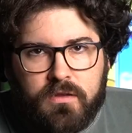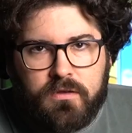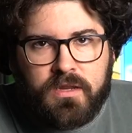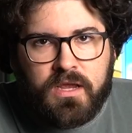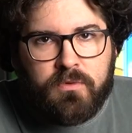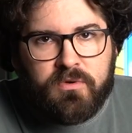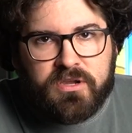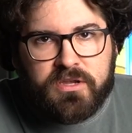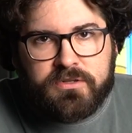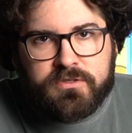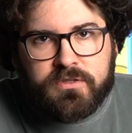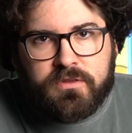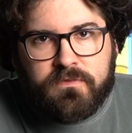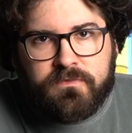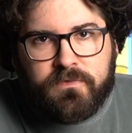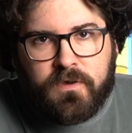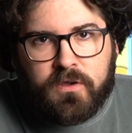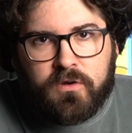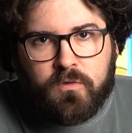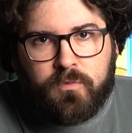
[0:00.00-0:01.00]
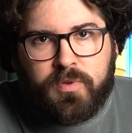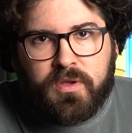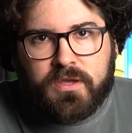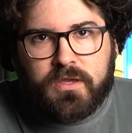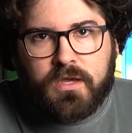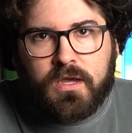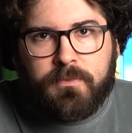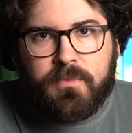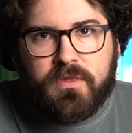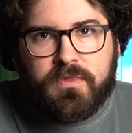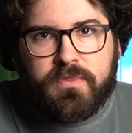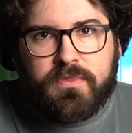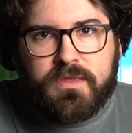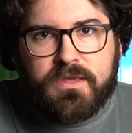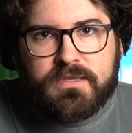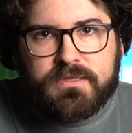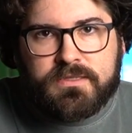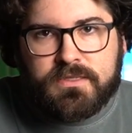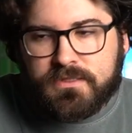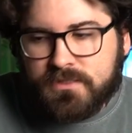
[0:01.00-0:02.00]
Now we're getting to the final pickup.
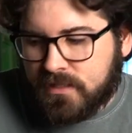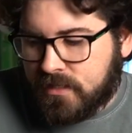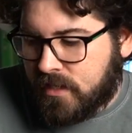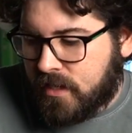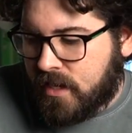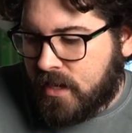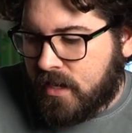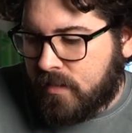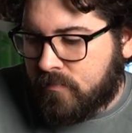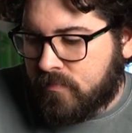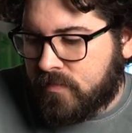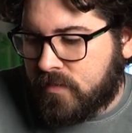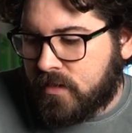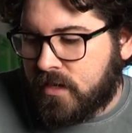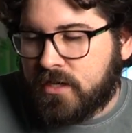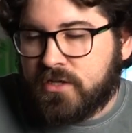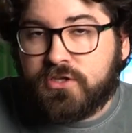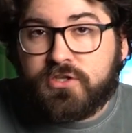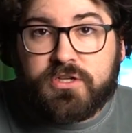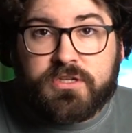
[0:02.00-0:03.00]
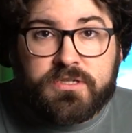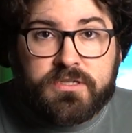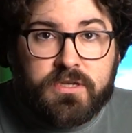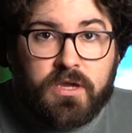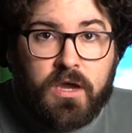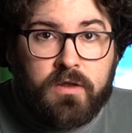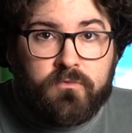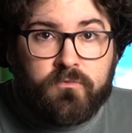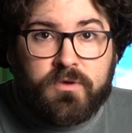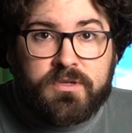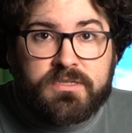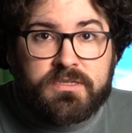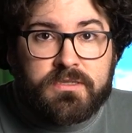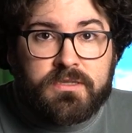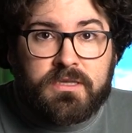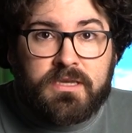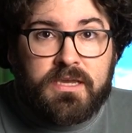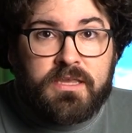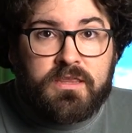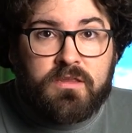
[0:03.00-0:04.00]
This is a game that I just got
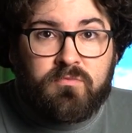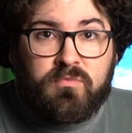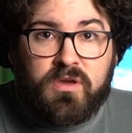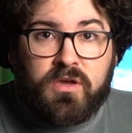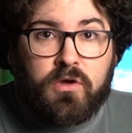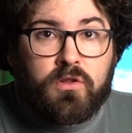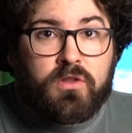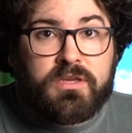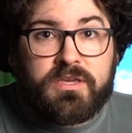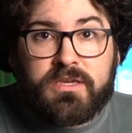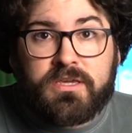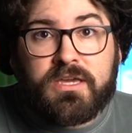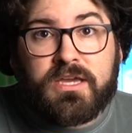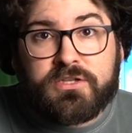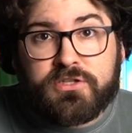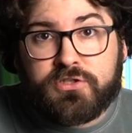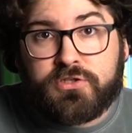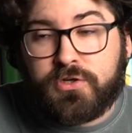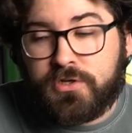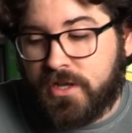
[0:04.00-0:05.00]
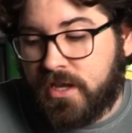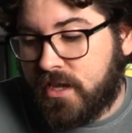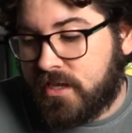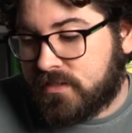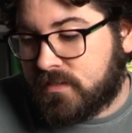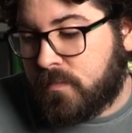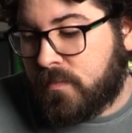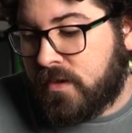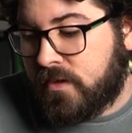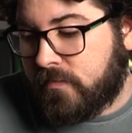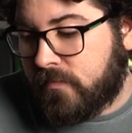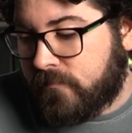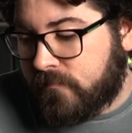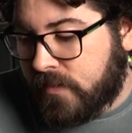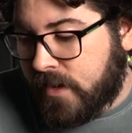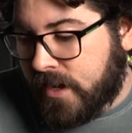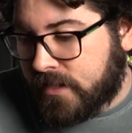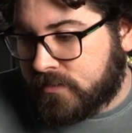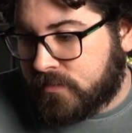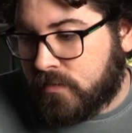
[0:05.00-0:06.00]
recently in the mail yesterday, as a matter of
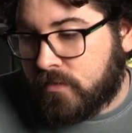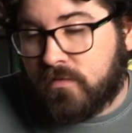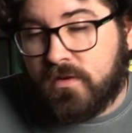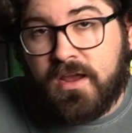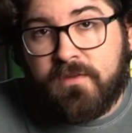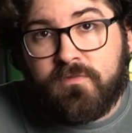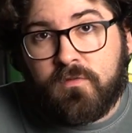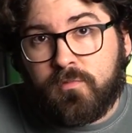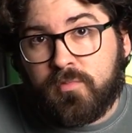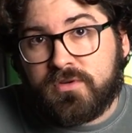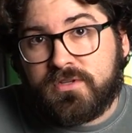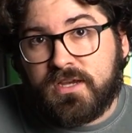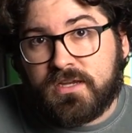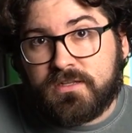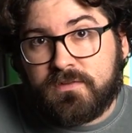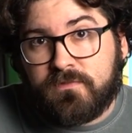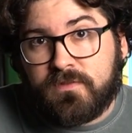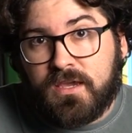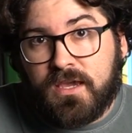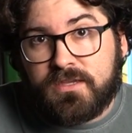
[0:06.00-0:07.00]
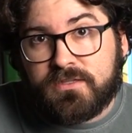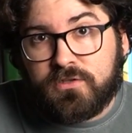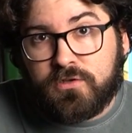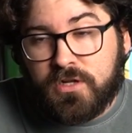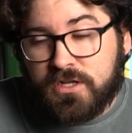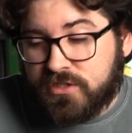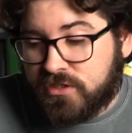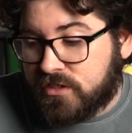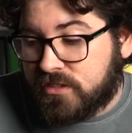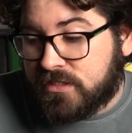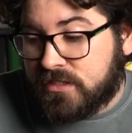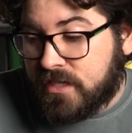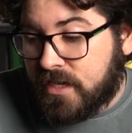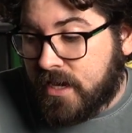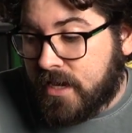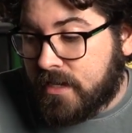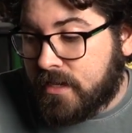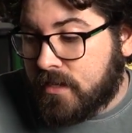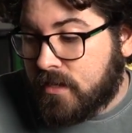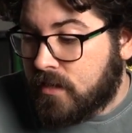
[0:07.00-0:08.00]
fact, so I don't have the protective case on it just
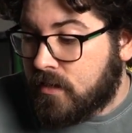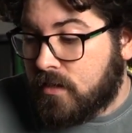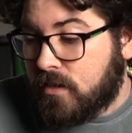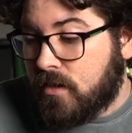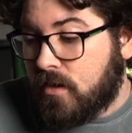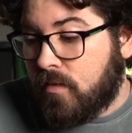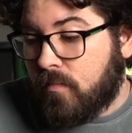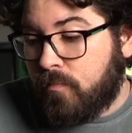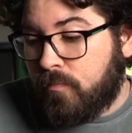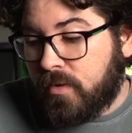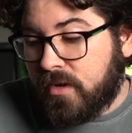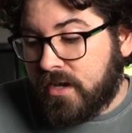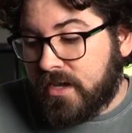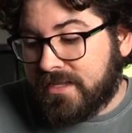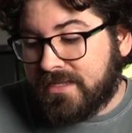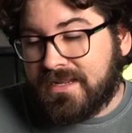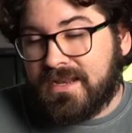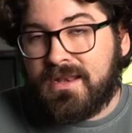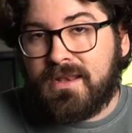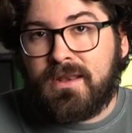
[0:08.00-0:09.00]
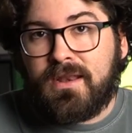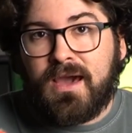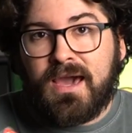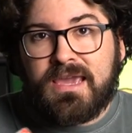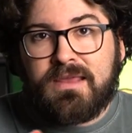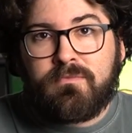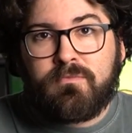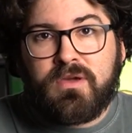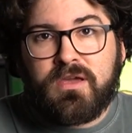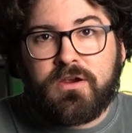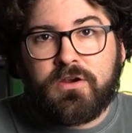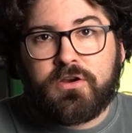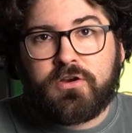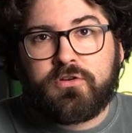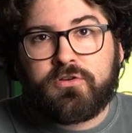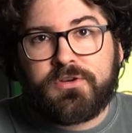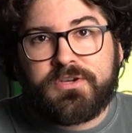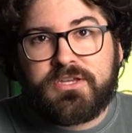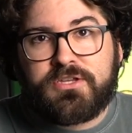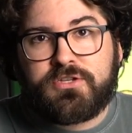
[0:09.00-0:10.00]
yet, but Nightmare
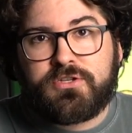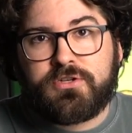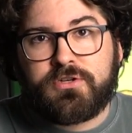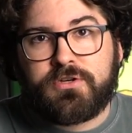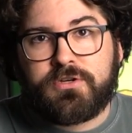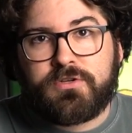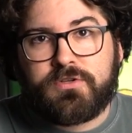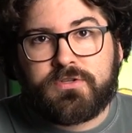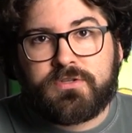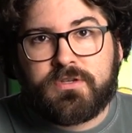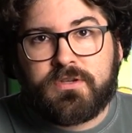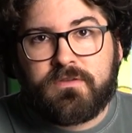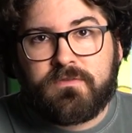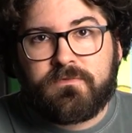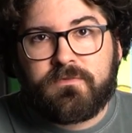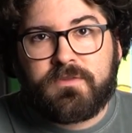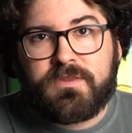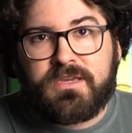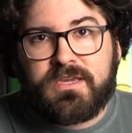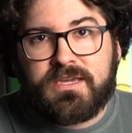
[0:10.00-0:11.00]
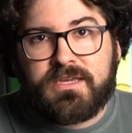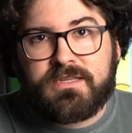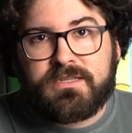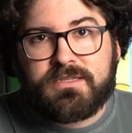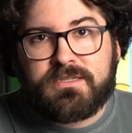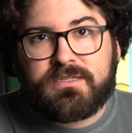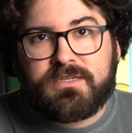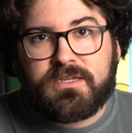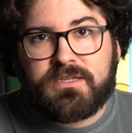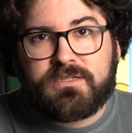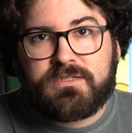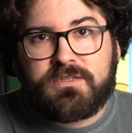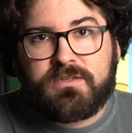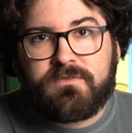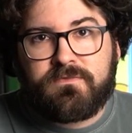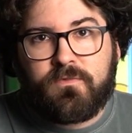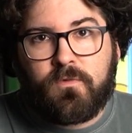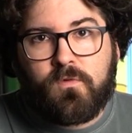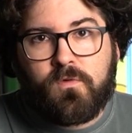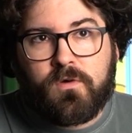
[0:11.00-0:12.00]
Creatures for the
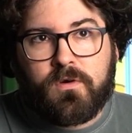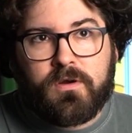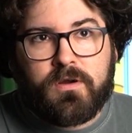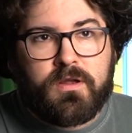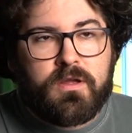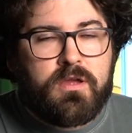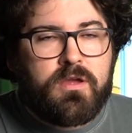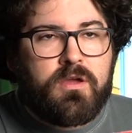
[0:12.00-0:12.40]
N64.